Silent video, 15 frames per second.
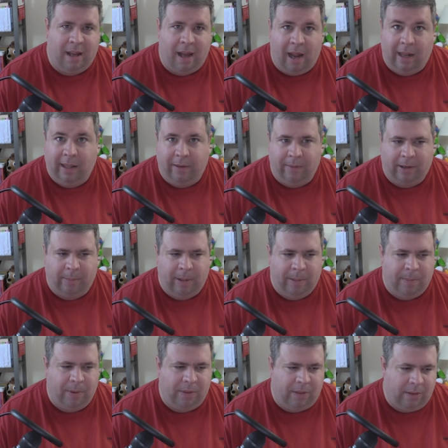Highly
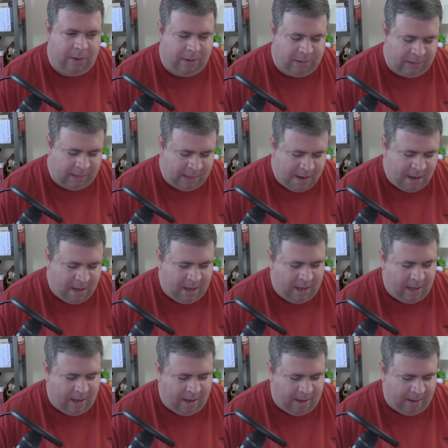recommend both of those.
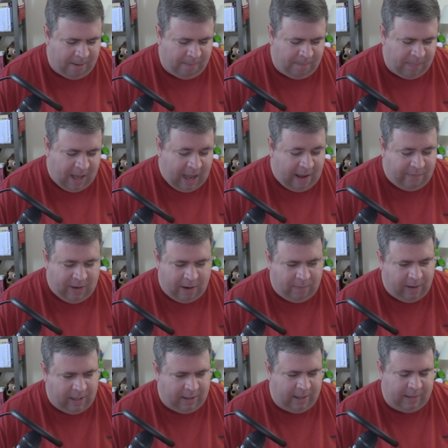Have not
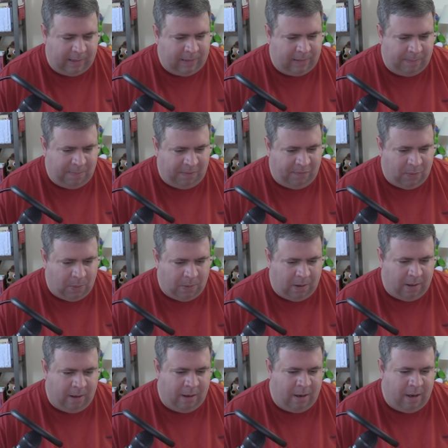read this
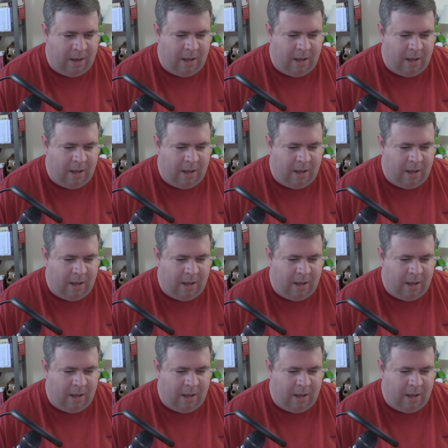before,